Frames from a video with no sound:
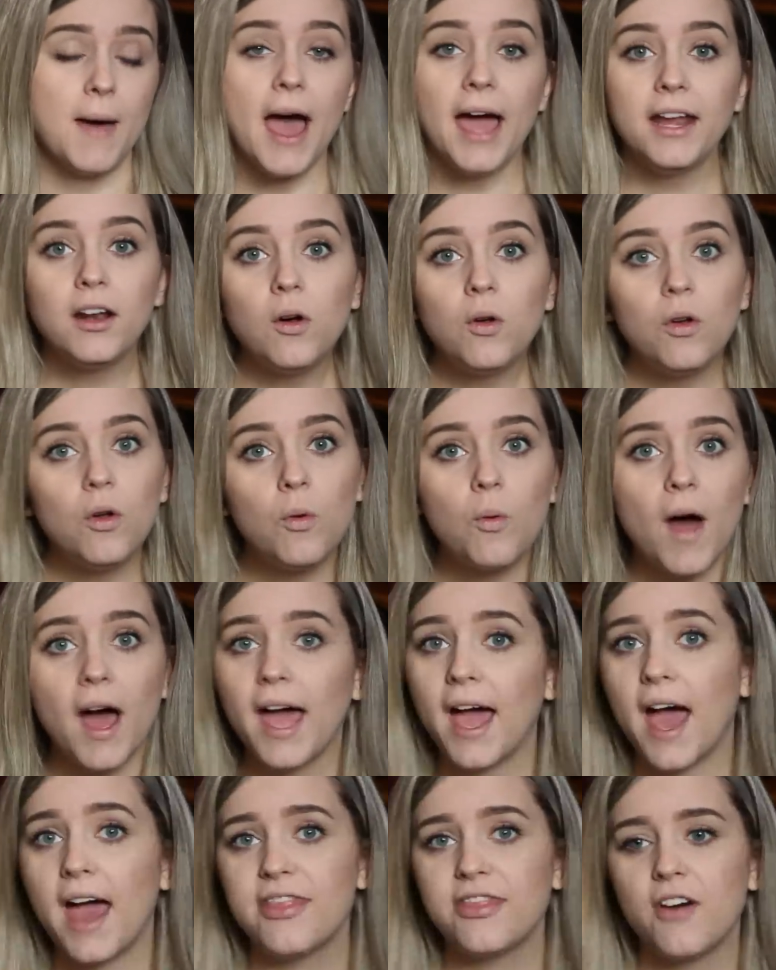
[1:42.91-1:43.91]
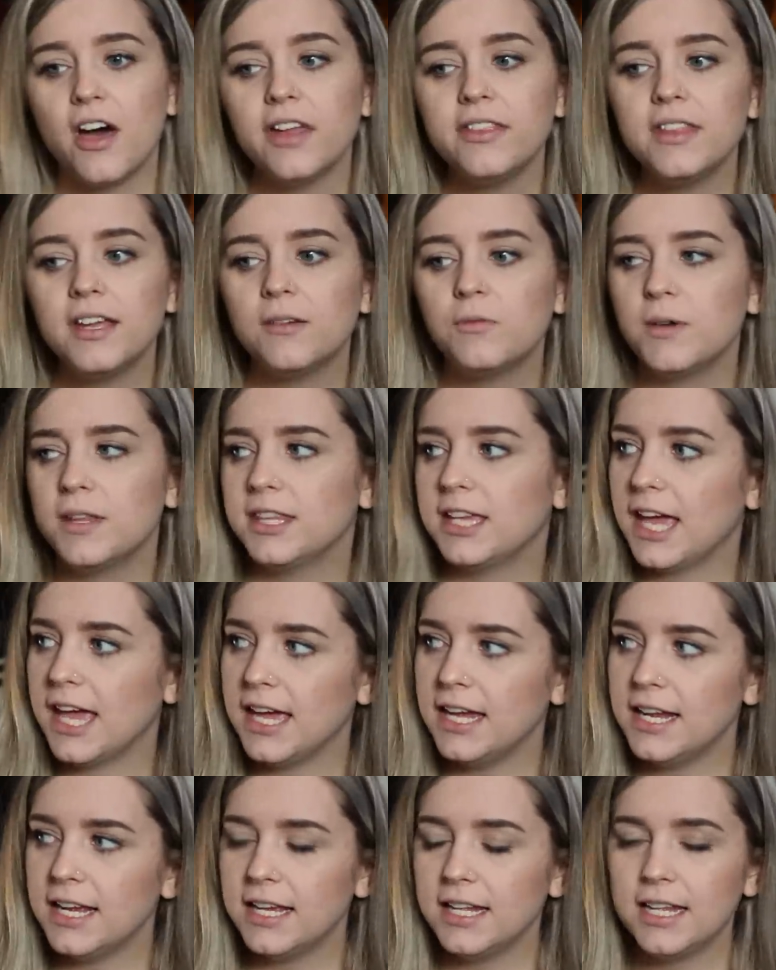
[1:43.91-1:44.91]
I don't know why. I thought that with
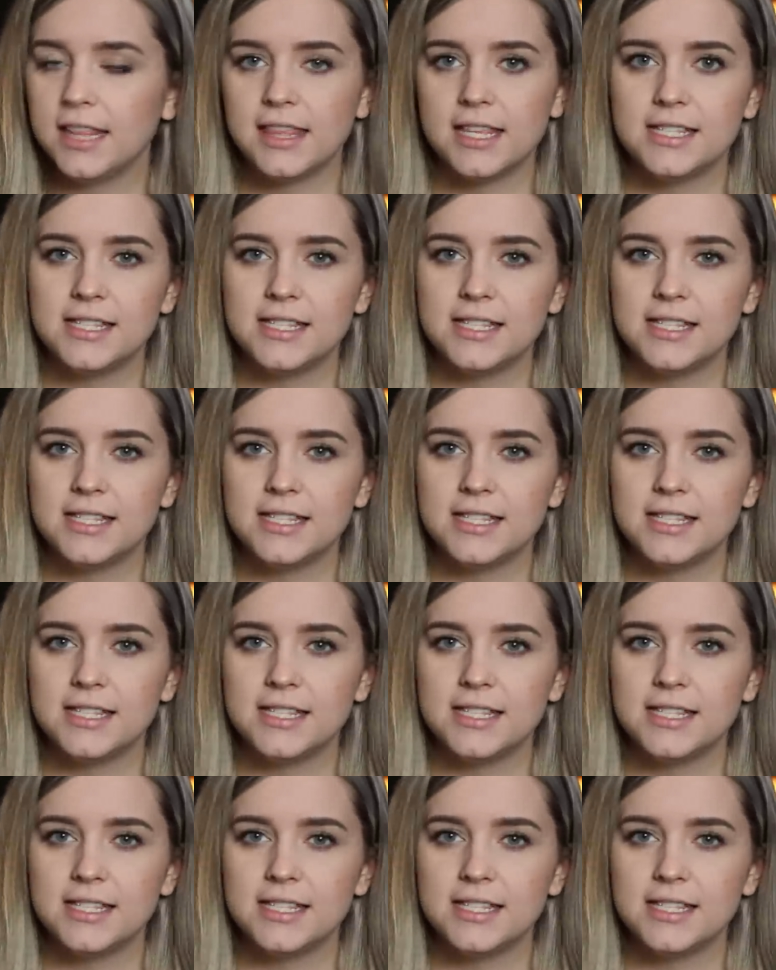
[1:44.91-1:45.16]
Kaden,